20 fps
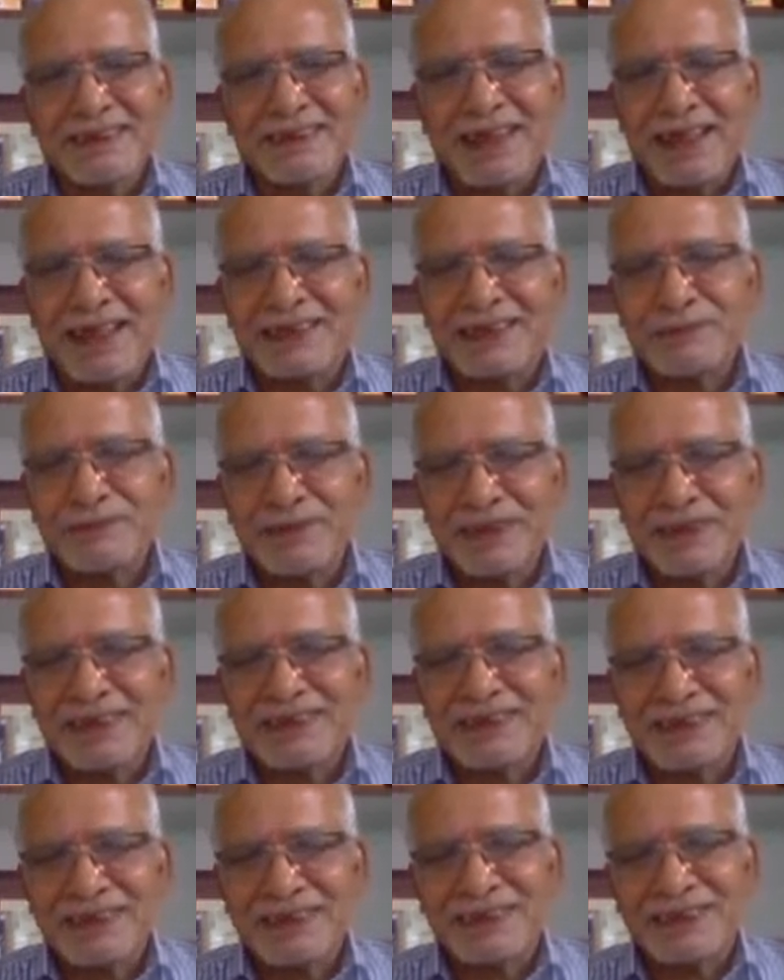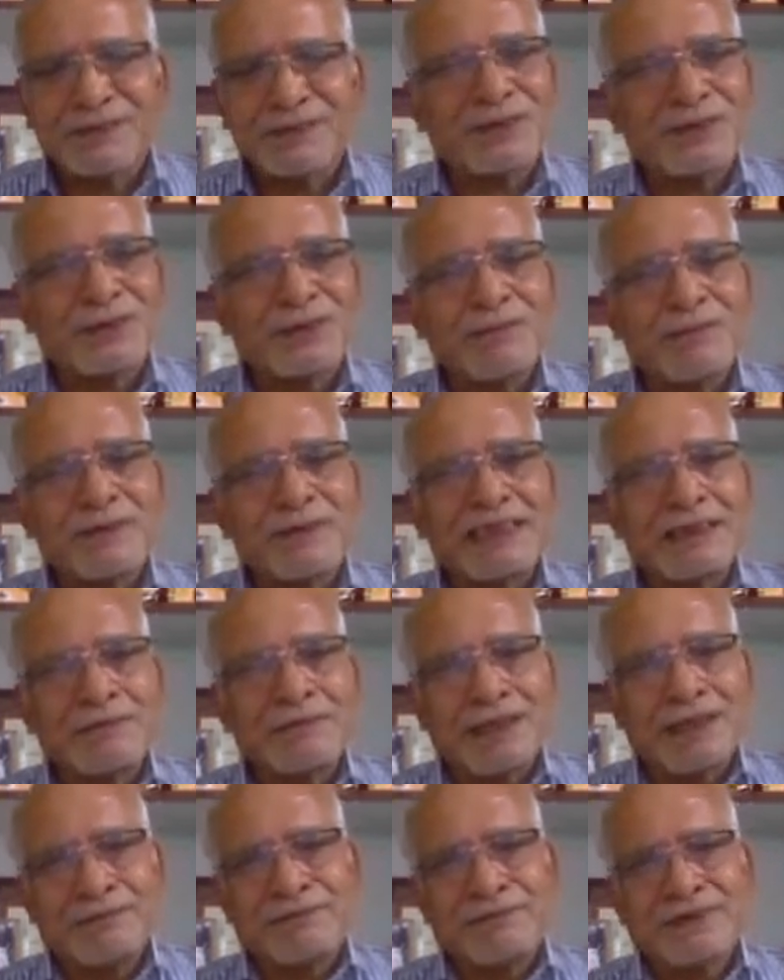the aspirations of so many
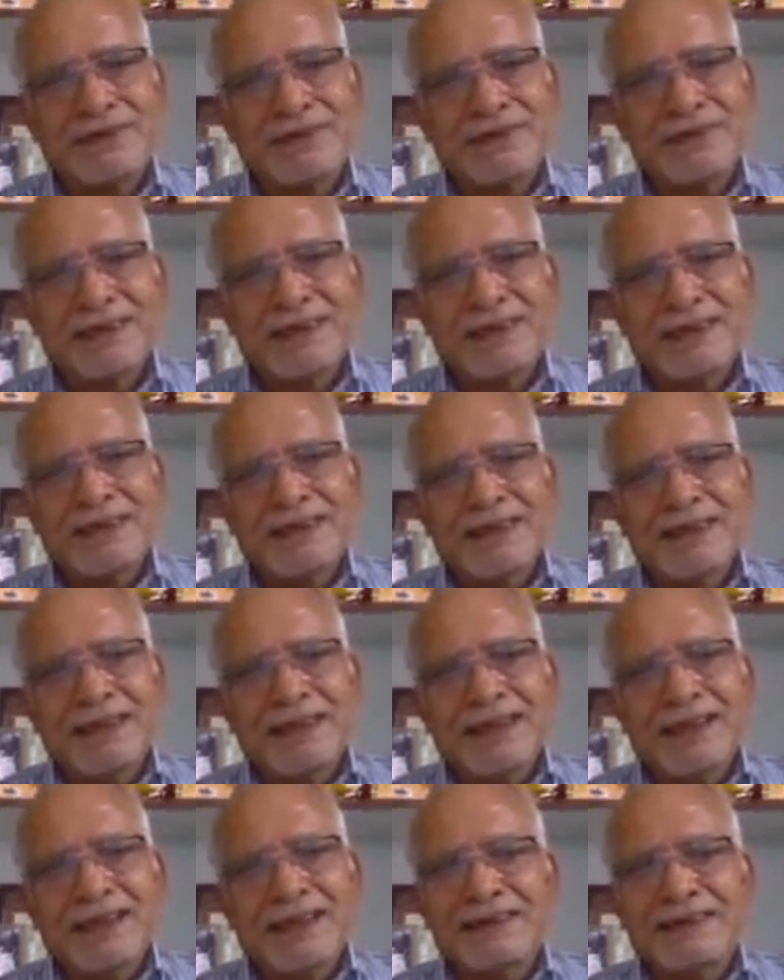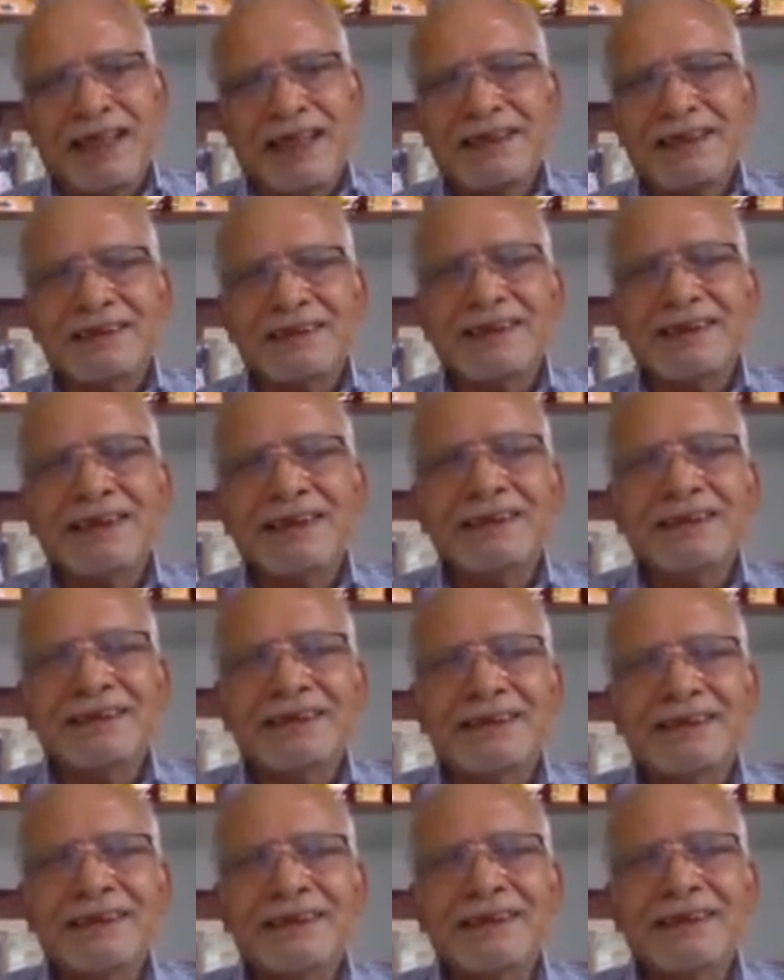Nawabs? And that ended
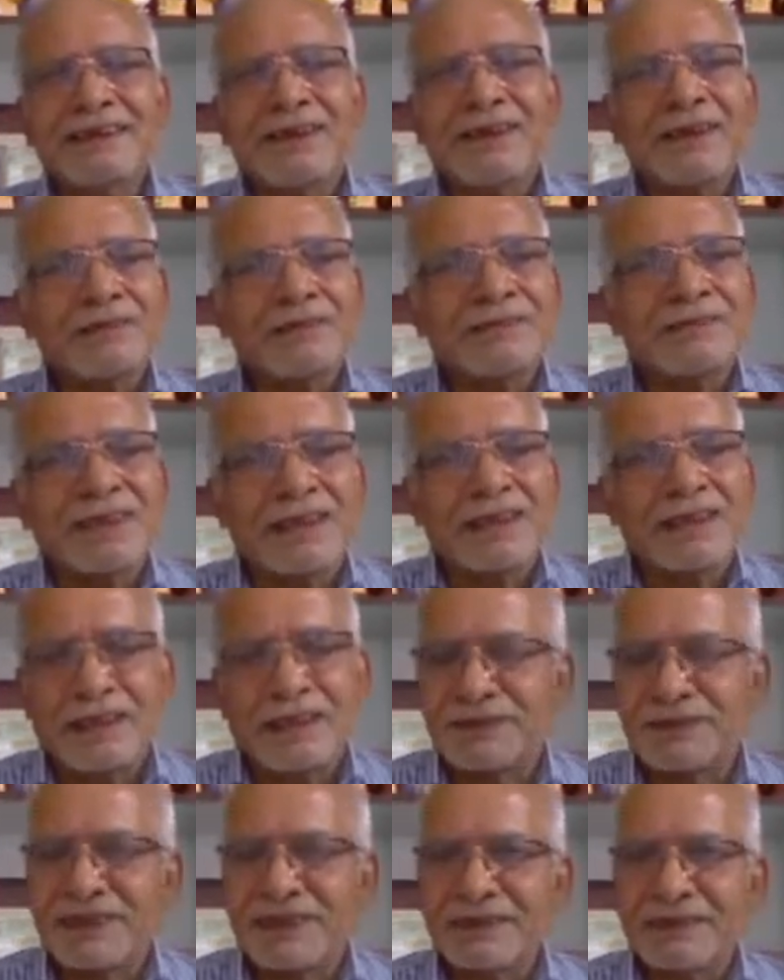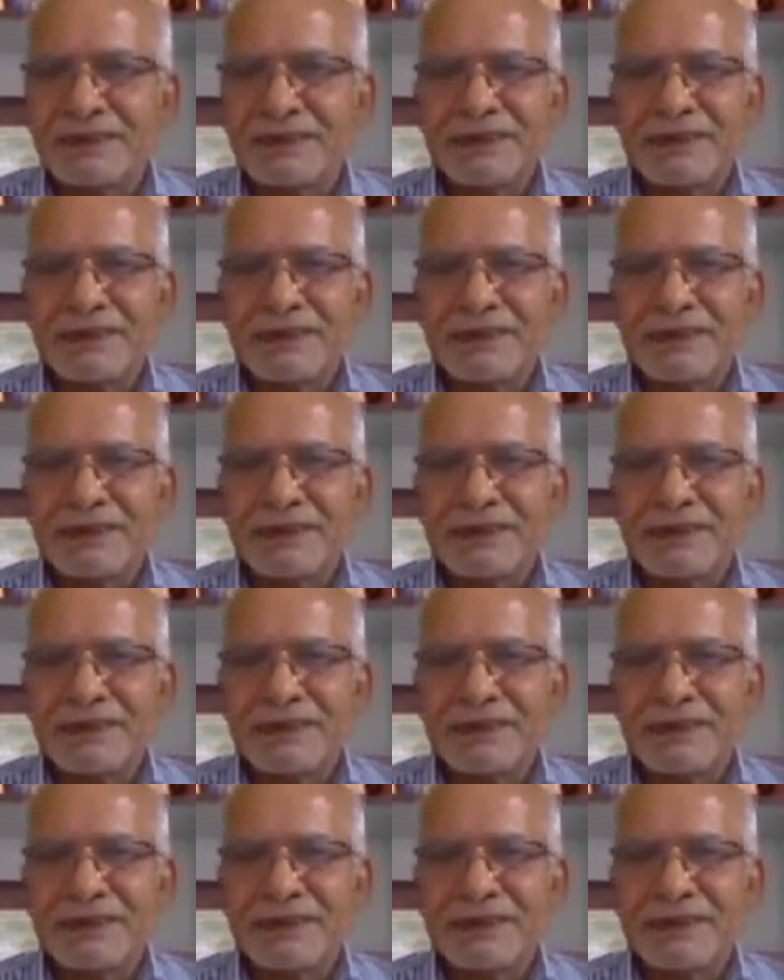in a lot of corruption,